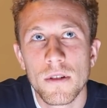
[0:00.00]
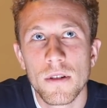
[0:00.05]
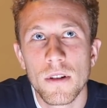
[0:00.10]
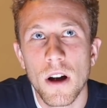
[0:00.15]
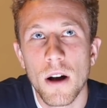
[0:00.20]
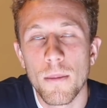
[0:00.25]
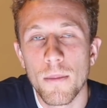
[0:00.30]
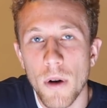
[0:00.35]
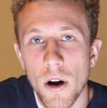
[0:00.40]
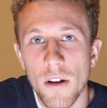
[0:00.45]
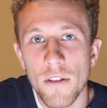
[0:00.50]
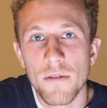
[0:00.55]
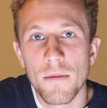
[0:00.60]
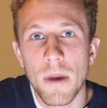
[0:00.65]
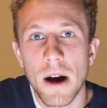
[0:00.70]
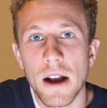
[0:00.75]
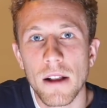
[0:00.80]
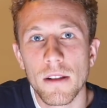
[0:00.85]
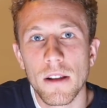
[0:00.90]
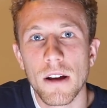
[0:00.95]
above
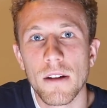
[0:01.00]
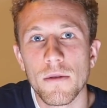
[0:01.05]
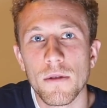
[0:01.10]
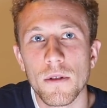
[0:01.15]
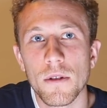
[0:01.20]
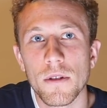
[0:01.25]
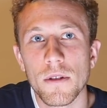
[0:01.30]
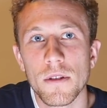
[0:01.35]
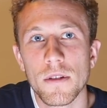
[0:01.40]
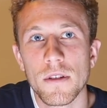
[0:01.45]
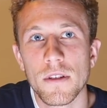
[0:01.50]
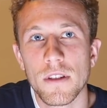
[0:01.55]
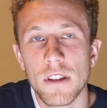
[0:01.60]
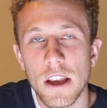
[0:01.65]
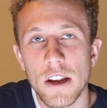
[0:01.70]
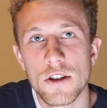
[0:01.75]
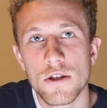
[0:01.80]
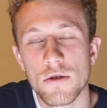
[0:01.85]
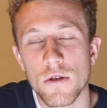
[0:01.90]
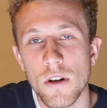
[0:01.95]
my level,
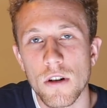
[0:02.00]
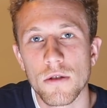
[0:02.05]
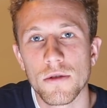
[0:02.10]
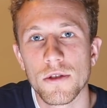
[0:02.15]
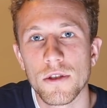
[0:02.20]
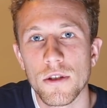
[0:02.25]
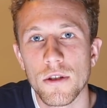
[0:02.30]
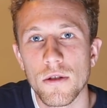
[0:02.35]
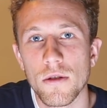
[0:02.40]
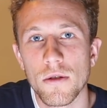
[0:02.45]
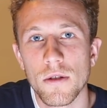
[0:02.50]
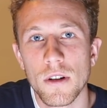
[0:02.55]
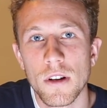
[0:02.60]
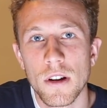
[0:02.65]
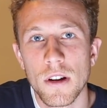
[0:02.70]
they struggle too.